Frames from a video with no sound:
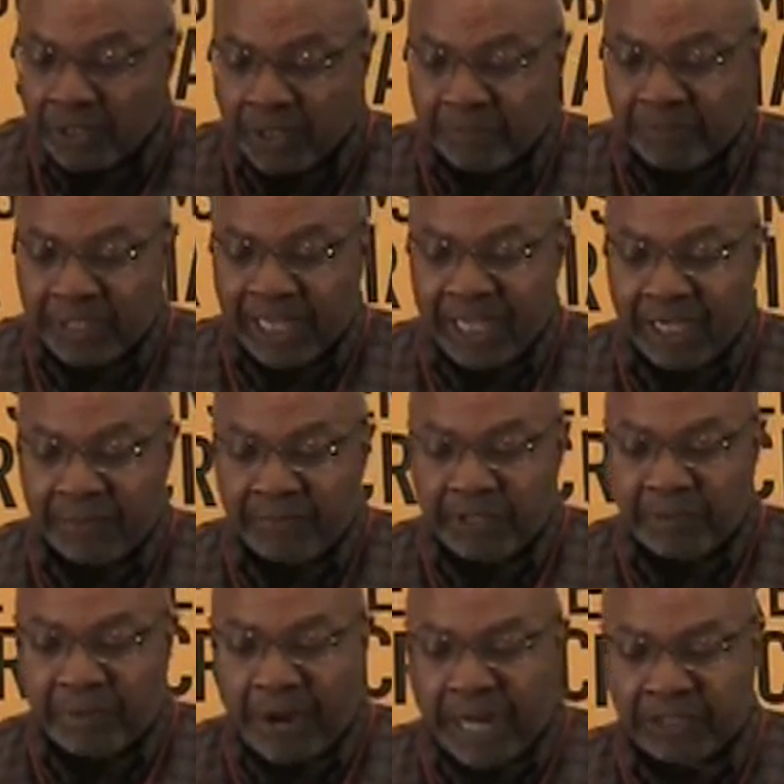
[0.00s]
could blame
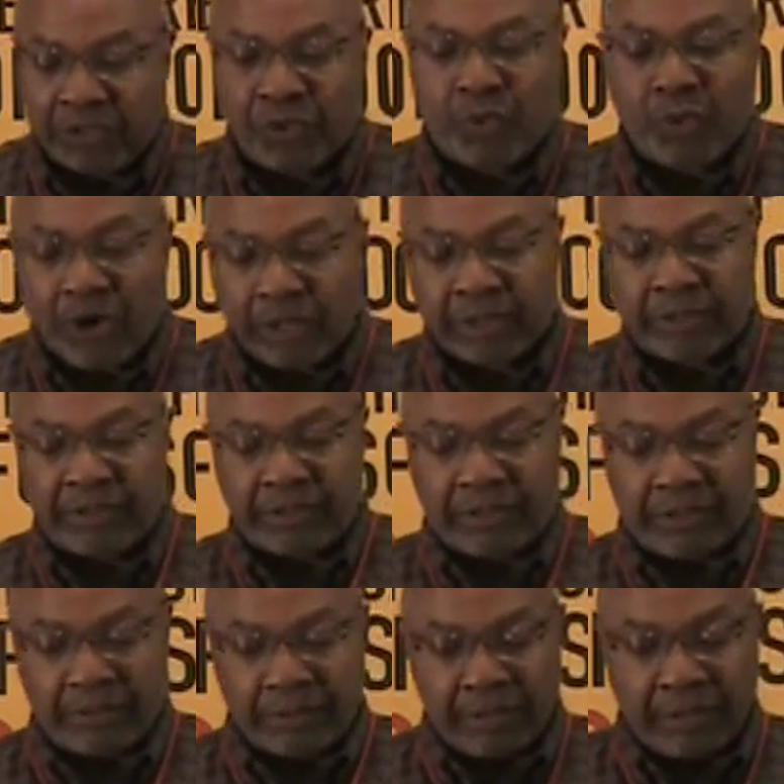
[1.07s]
the practical
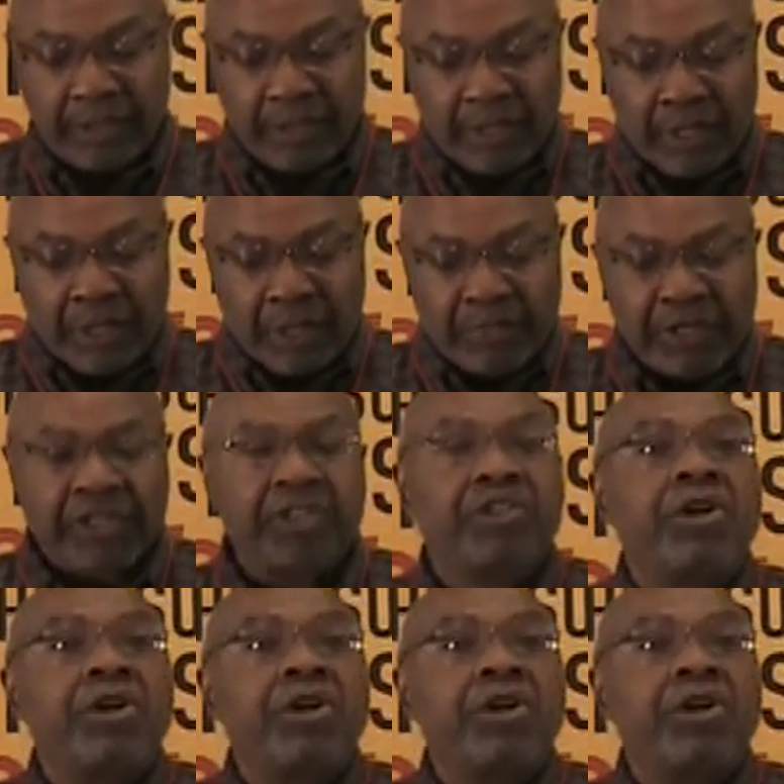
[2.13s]
workers, but the